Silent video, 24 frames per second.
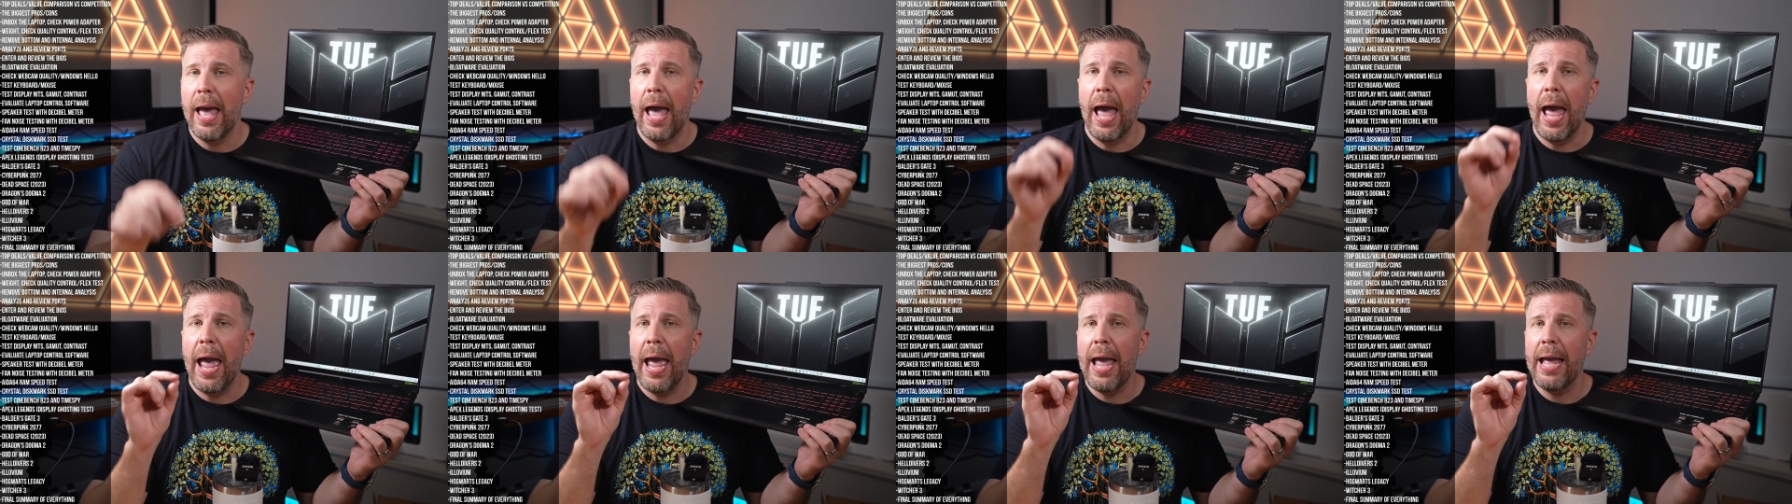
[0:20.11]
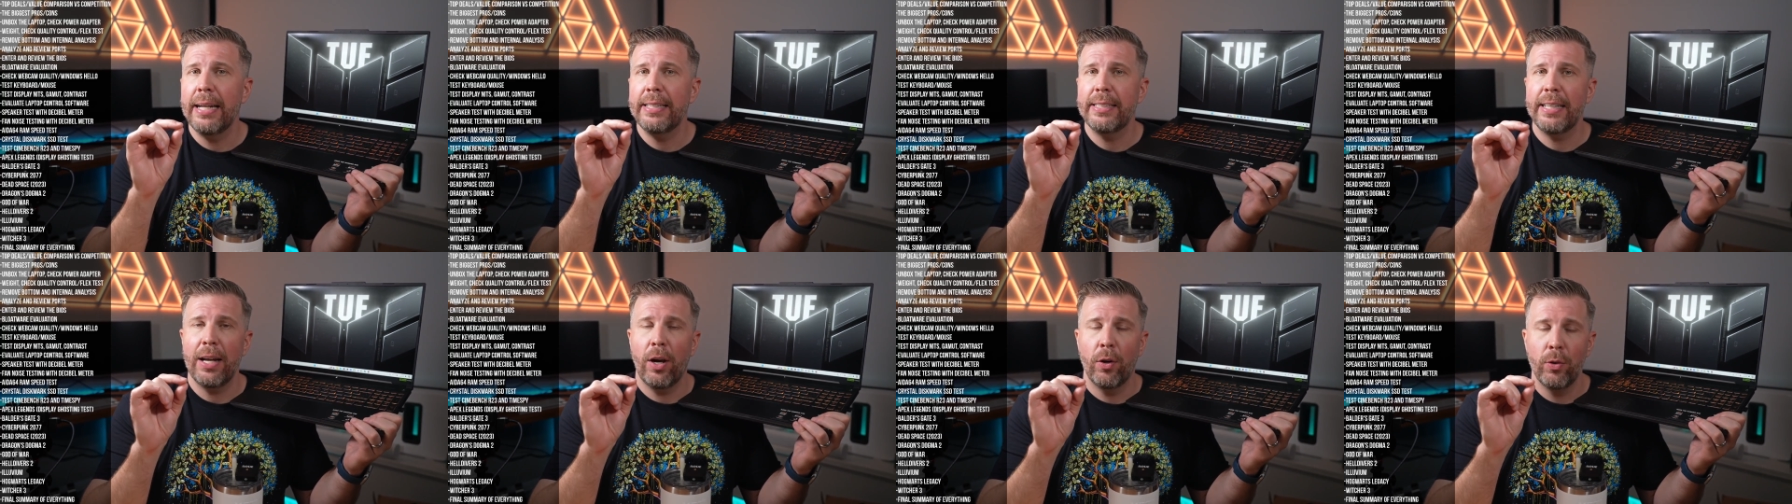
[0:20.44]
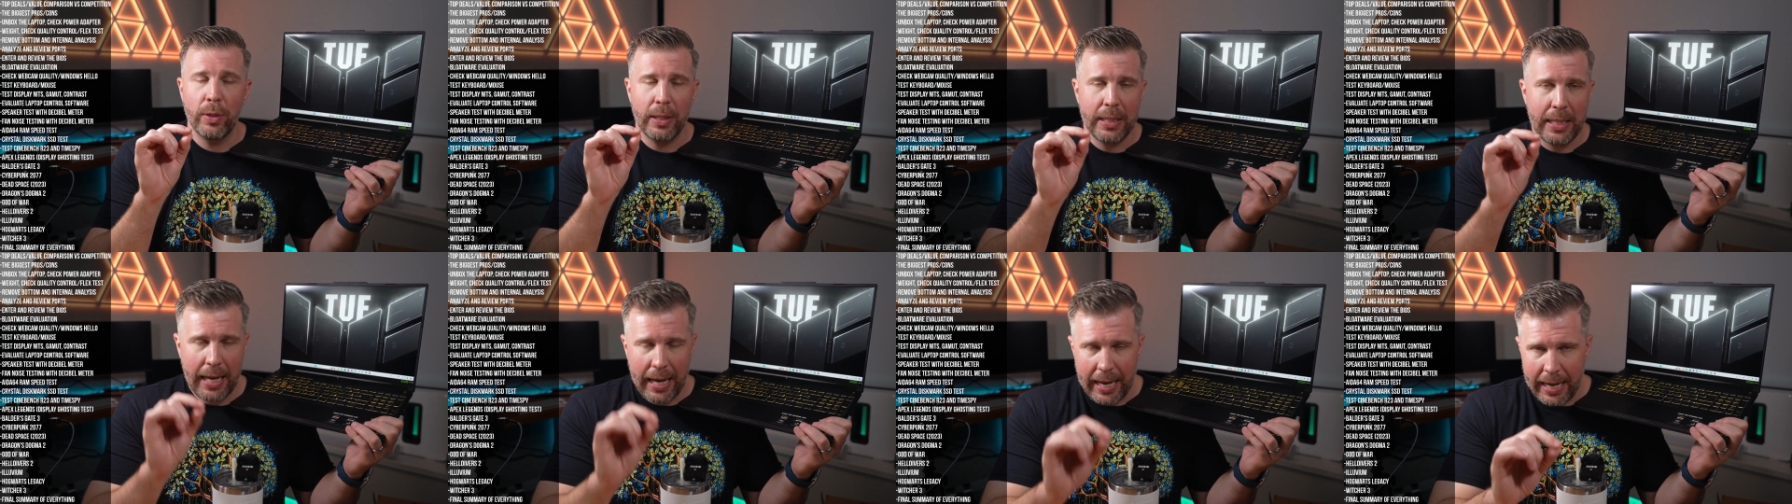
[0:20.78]
and
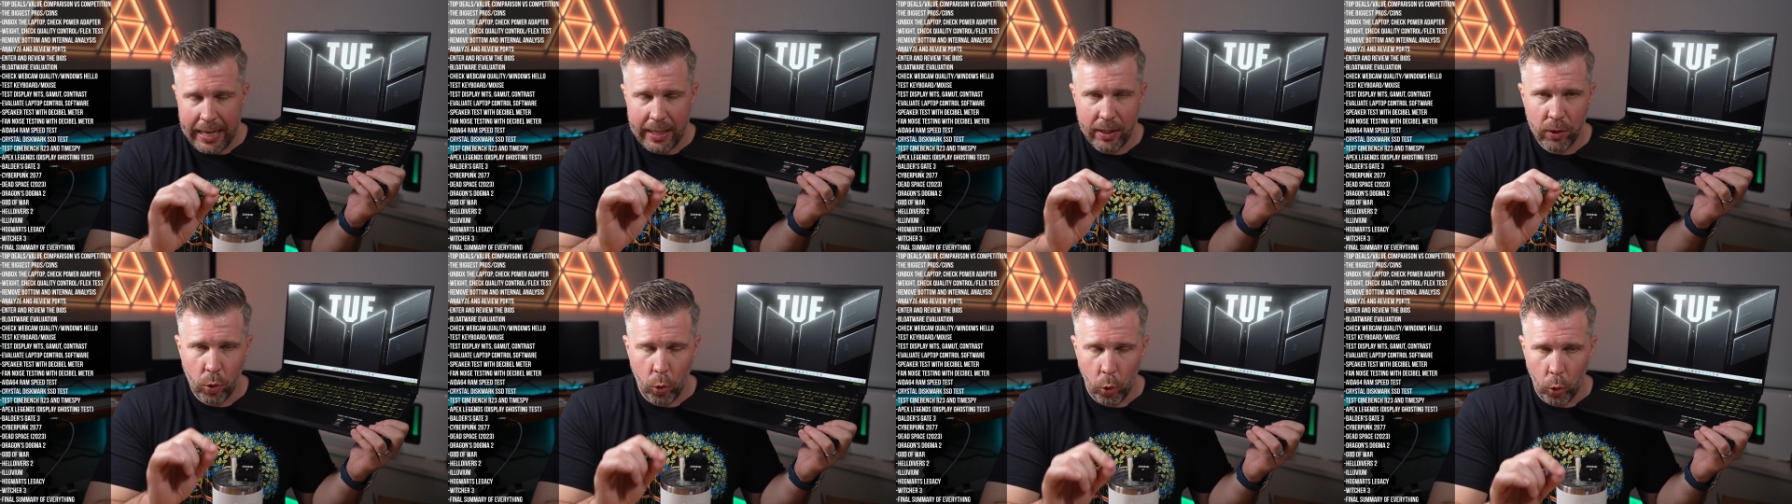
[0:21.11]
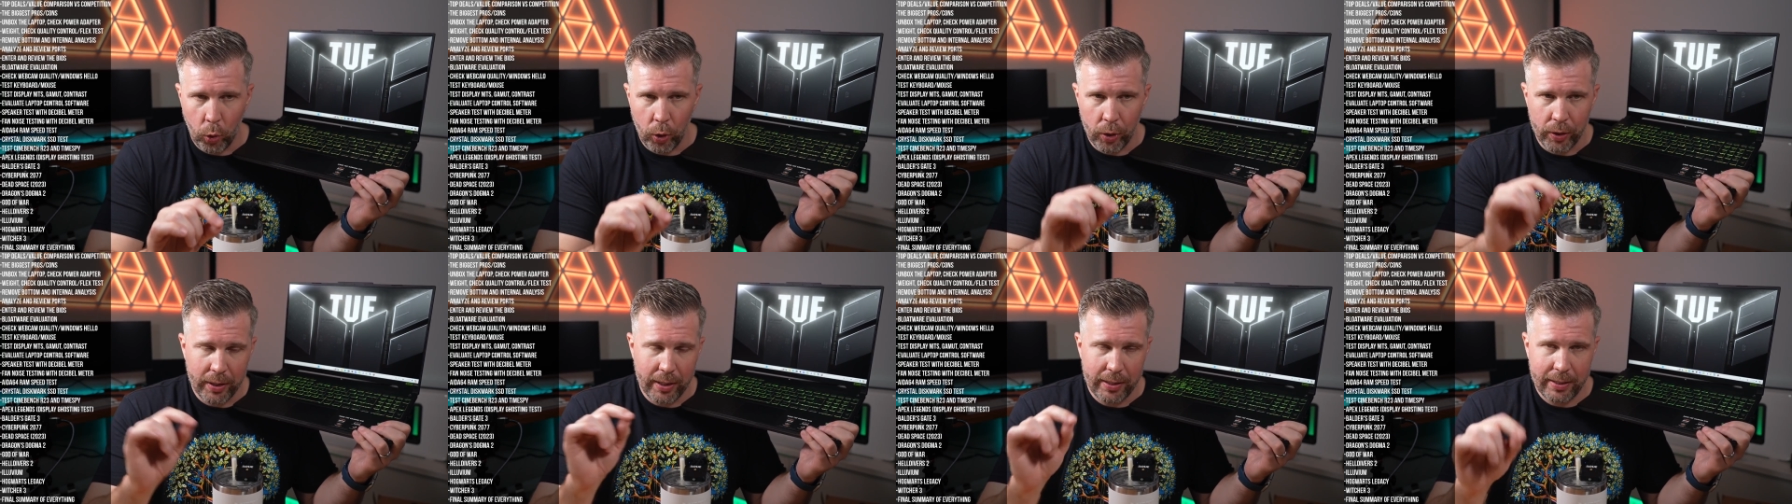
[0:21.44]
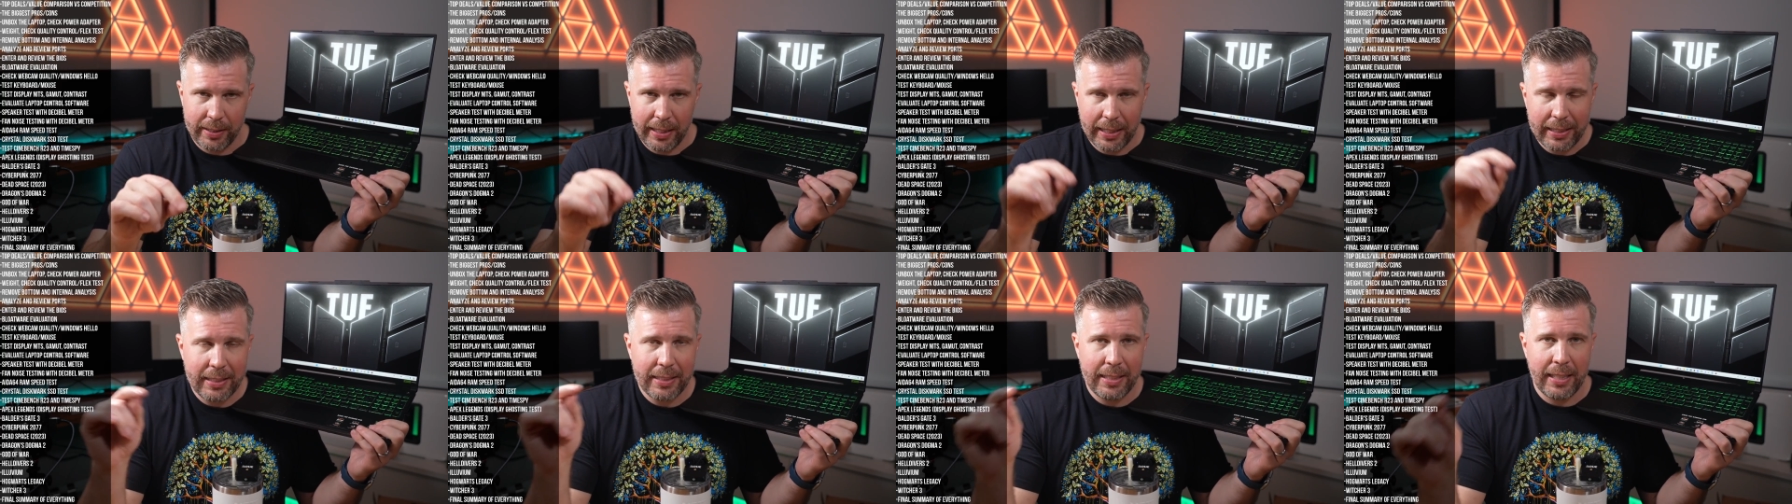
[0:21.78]
only eight cores,
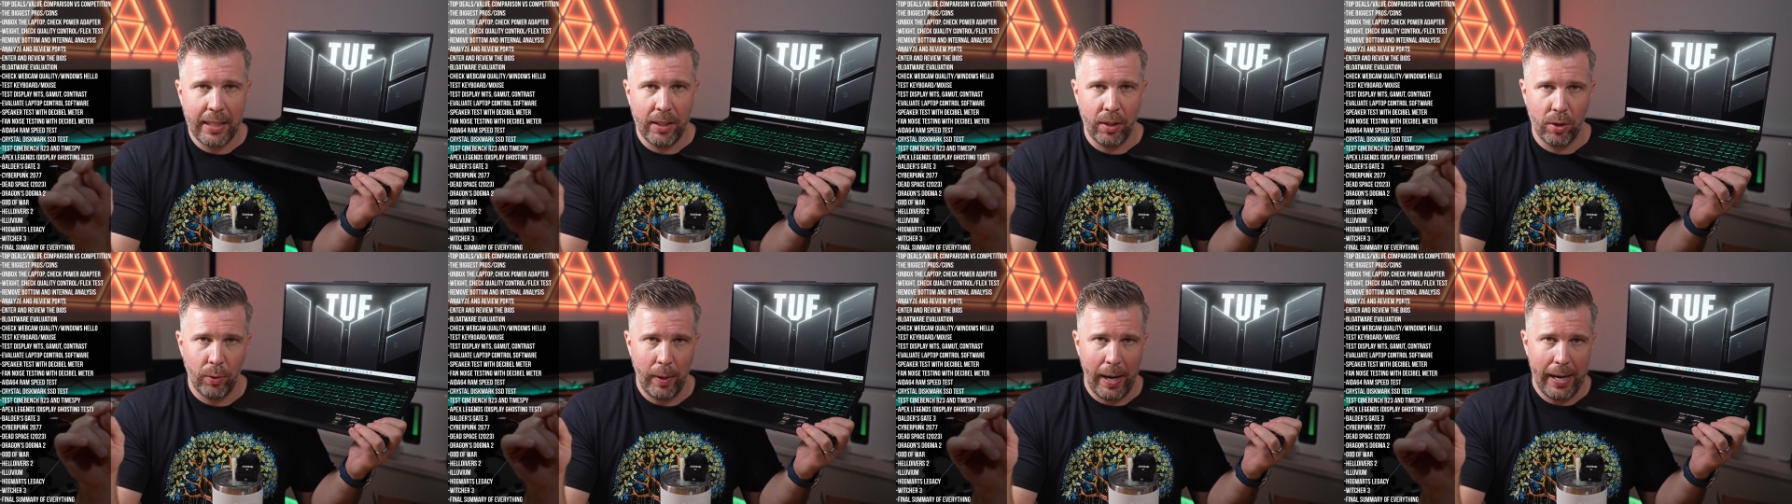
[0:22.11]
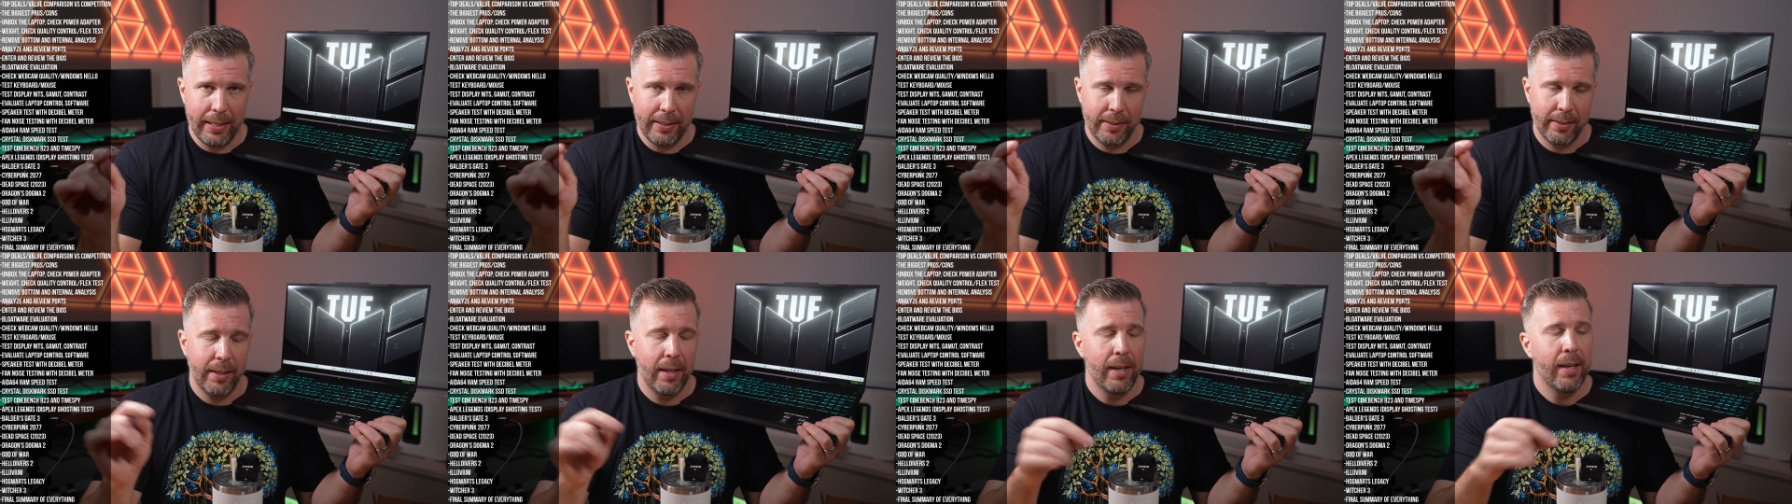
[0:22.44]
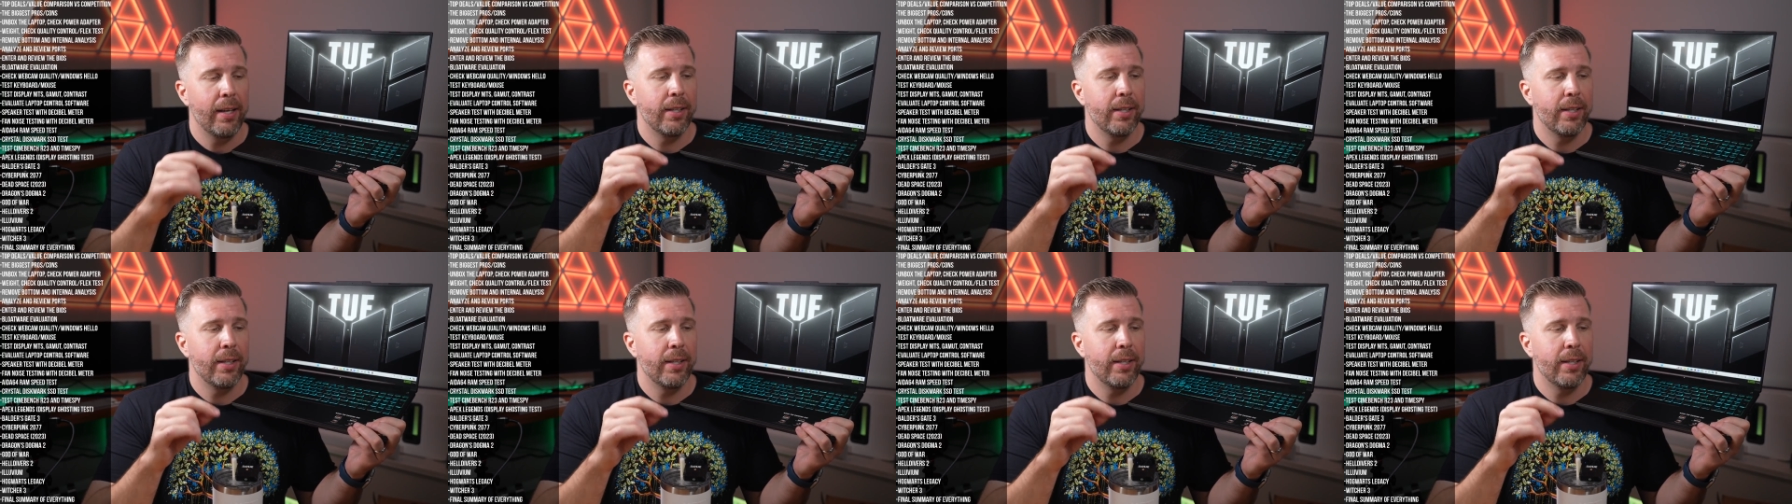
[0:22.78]
16 threads.